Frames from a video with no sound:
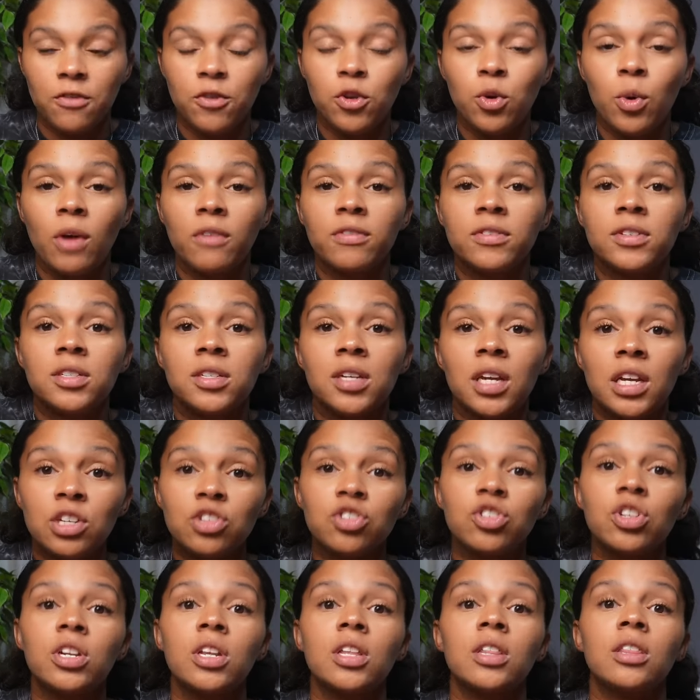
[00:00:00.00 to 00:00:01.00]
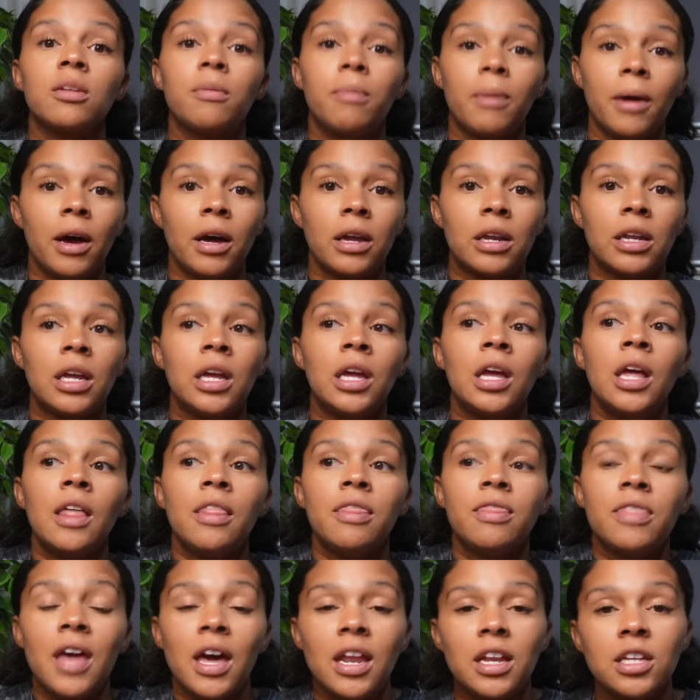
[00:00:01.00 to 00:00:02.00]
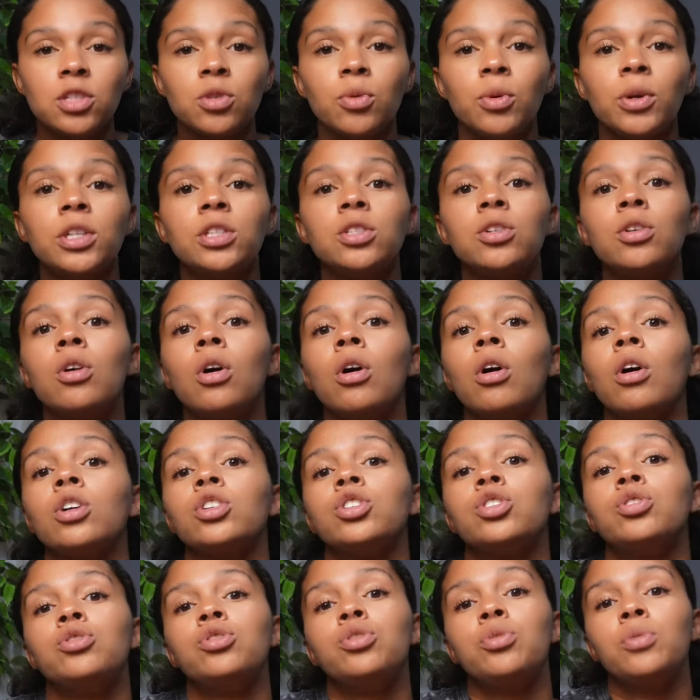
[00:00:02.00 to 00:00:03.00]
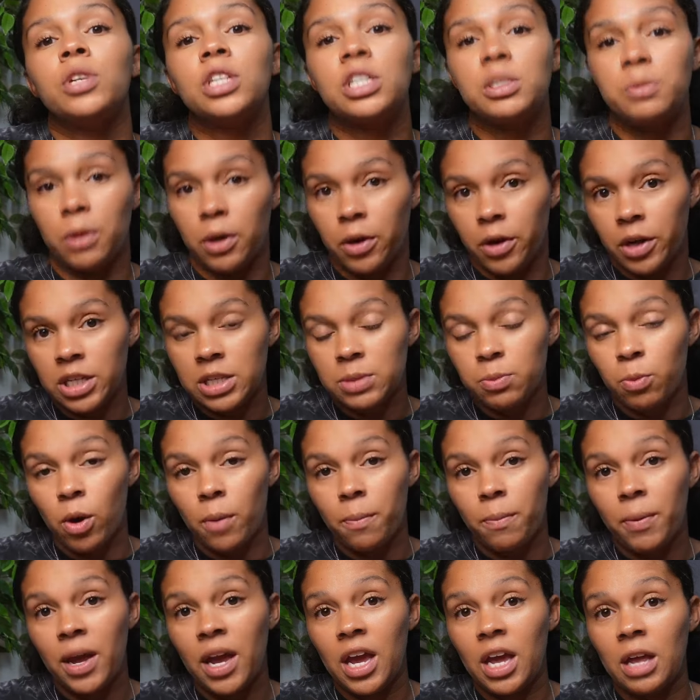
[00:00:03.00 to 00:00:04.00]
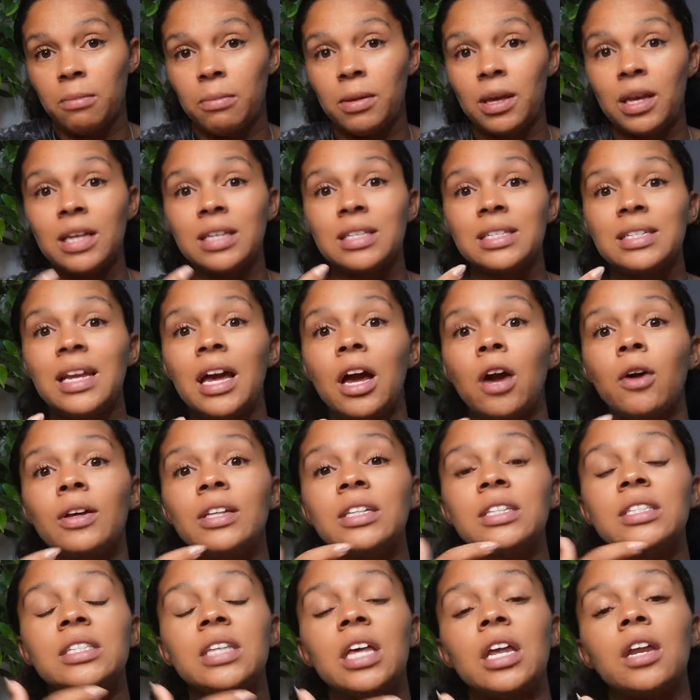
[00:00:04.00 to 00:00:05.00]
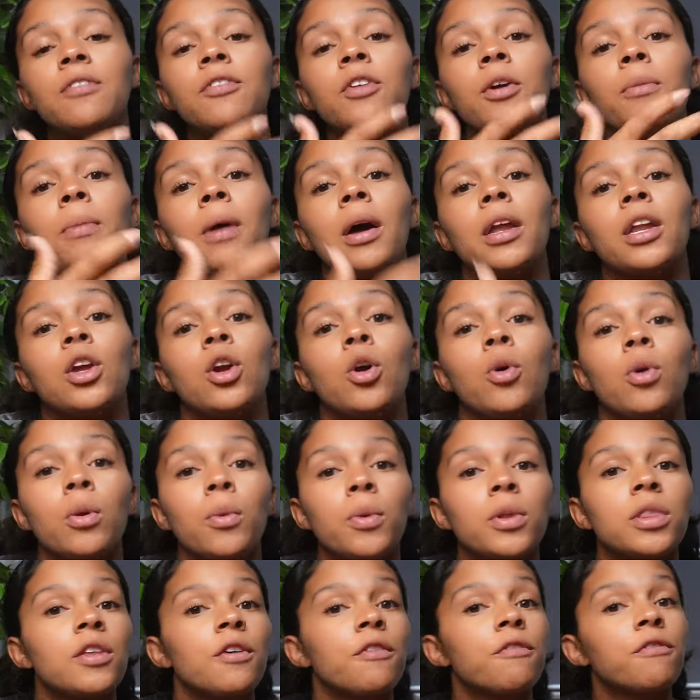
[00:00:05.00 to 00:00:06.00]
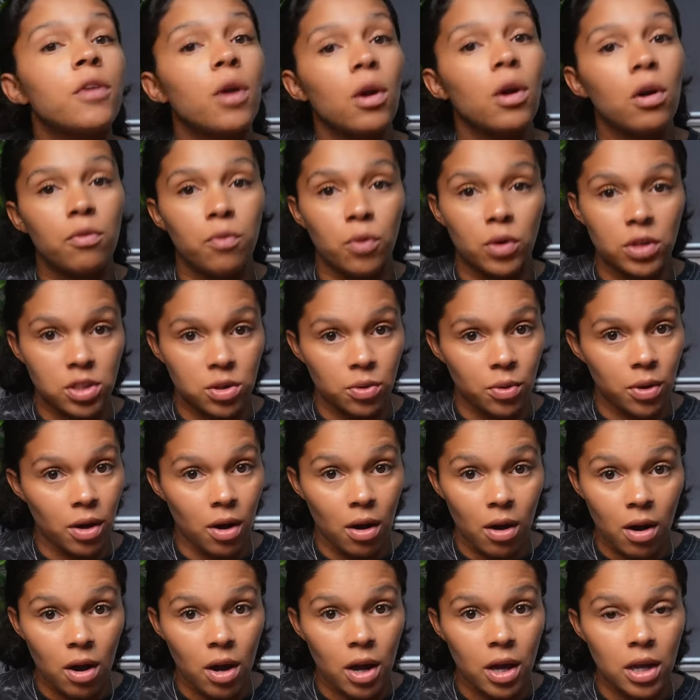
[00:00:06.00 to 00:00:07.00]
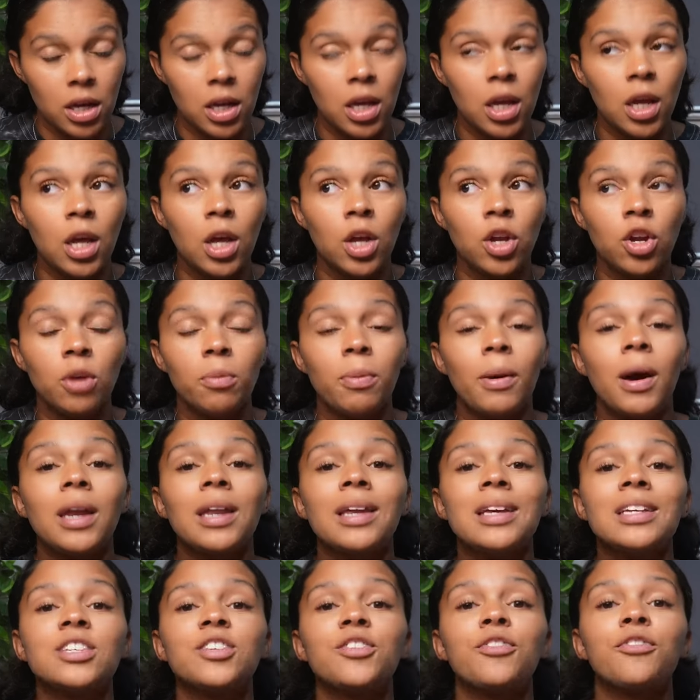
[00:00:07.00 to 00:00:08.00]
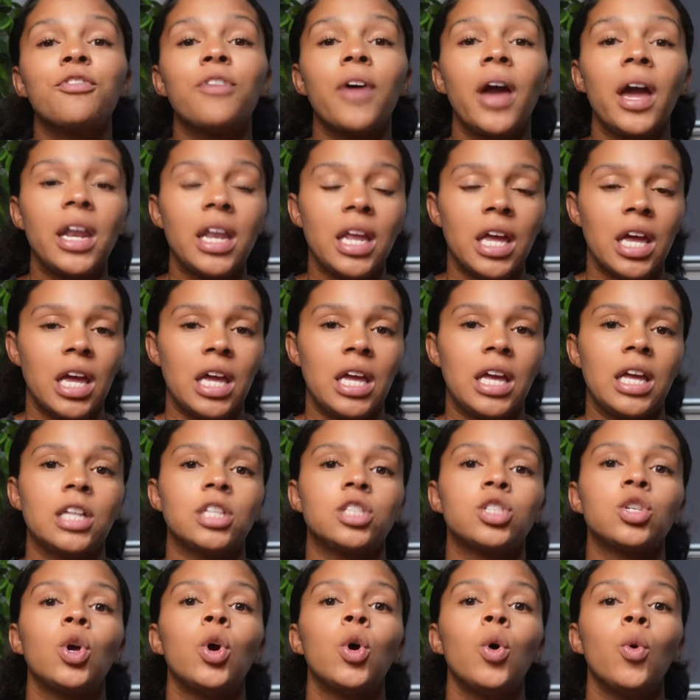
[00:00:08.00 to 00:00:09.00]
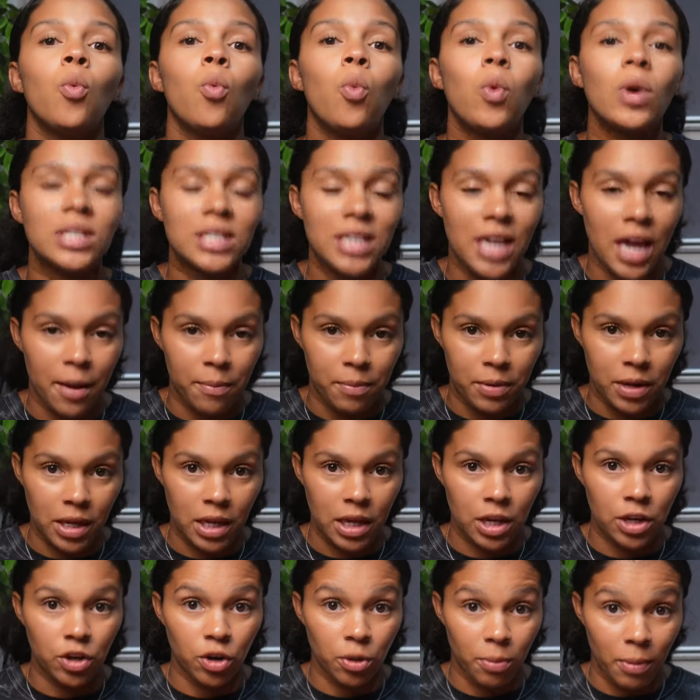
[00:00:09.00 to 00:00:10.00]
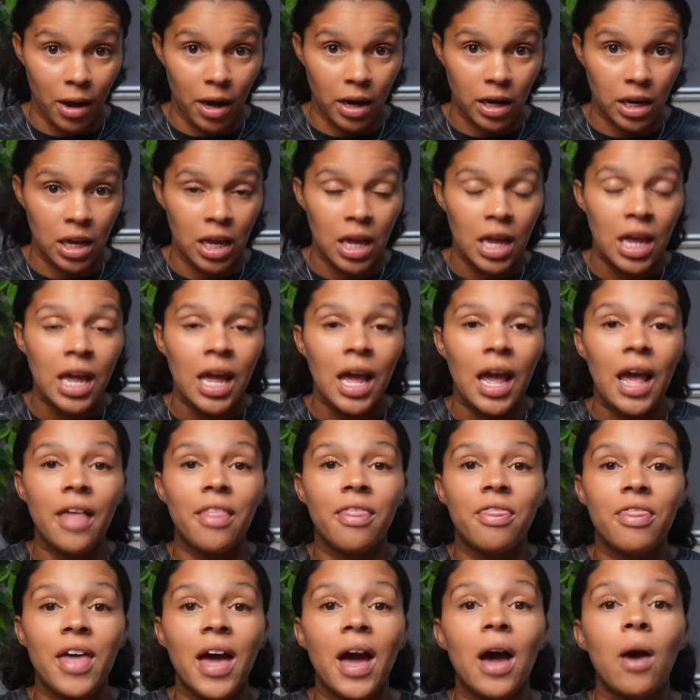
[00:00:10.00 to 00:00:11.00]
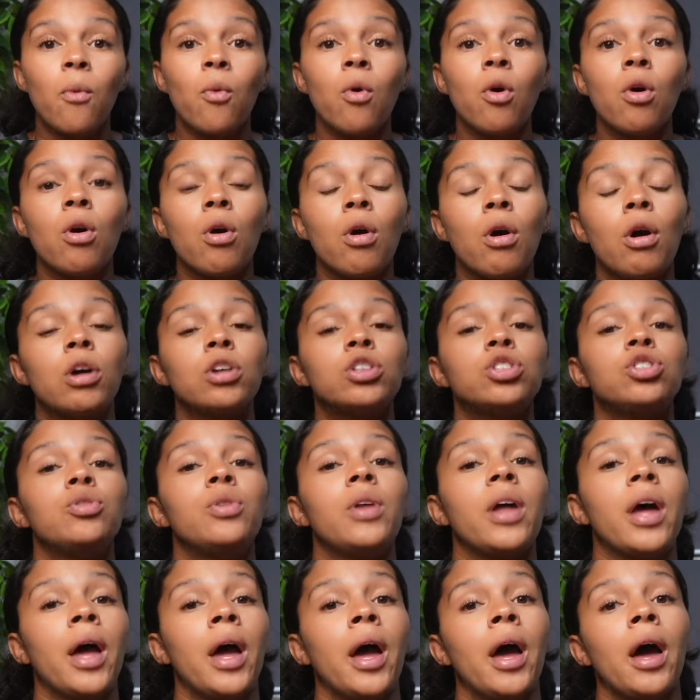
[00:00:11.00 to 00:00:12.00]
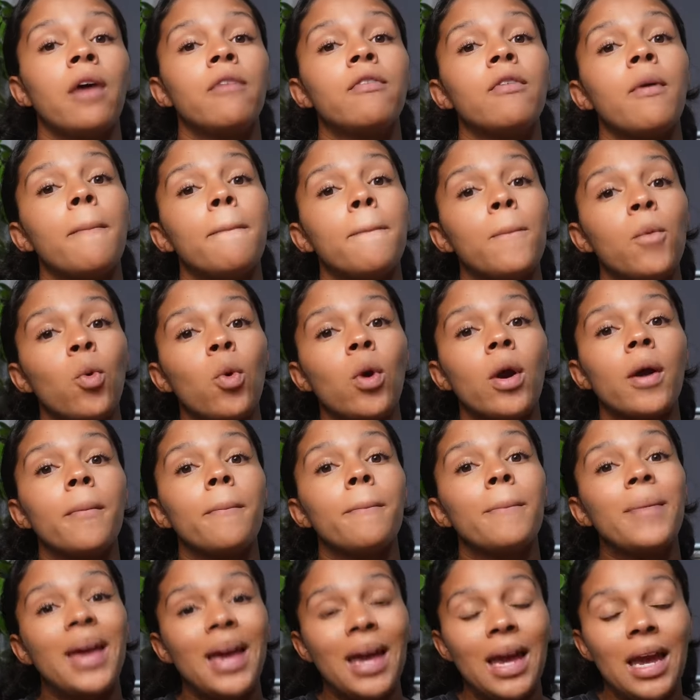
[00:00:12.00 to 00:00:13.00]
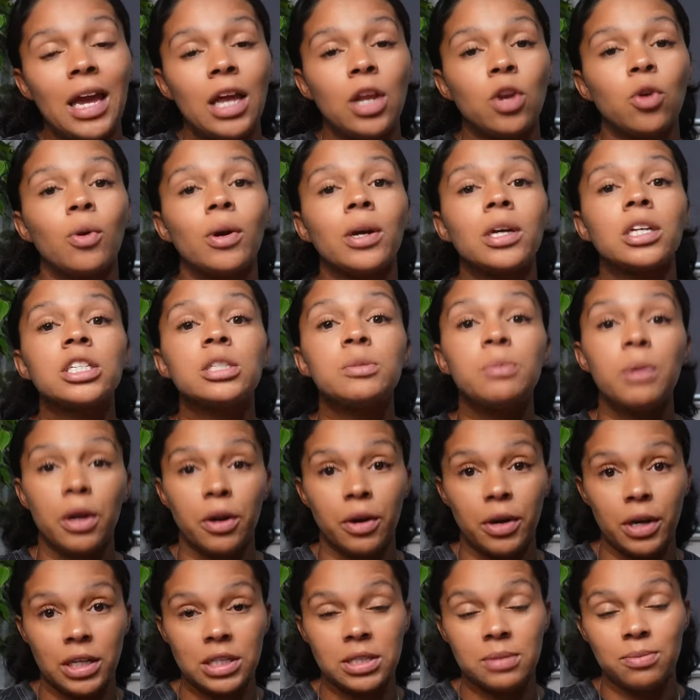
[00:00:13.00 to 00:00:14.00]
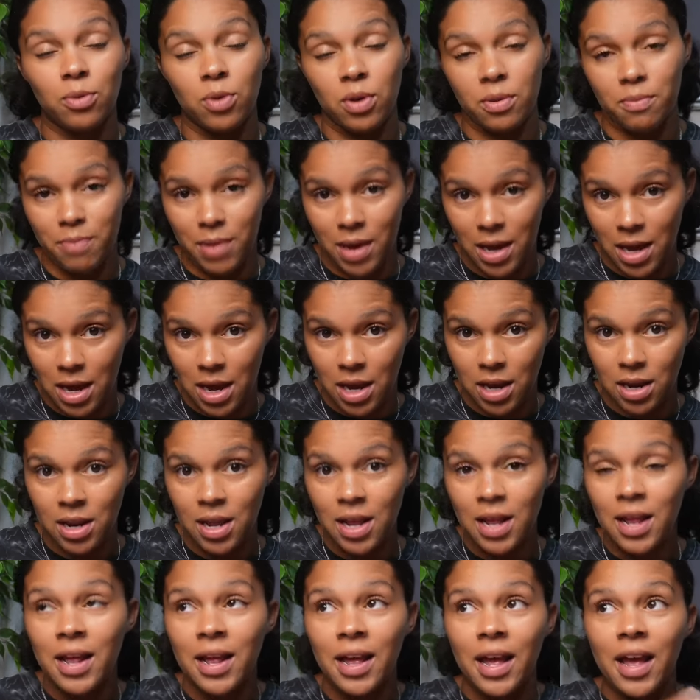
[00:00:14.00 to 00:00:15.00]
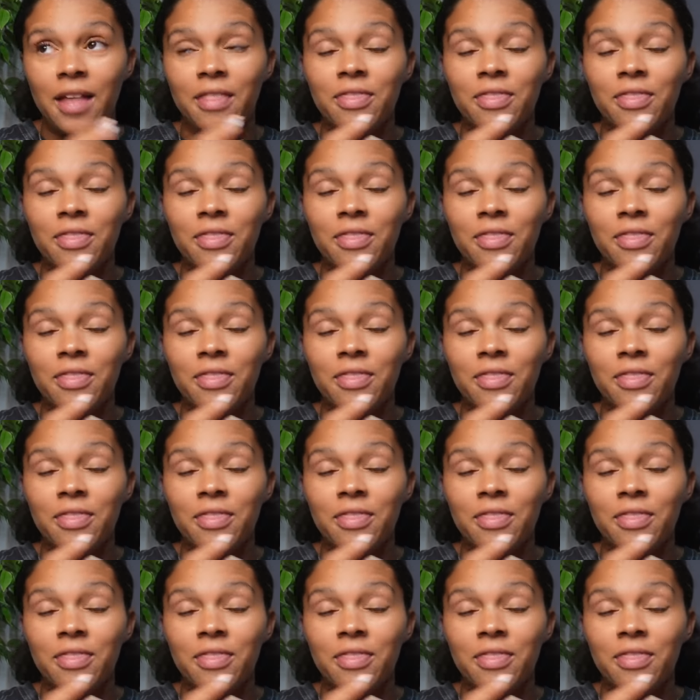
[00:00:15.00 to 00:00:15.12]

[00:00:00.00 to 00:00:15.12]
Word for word: And if you have tension in the body, that is going to cause you to experience more pain because now instead of your body going with the flow of what's going on, your body is fighting against what's happening in your body. And that will cause you to have more pain or experience more pain.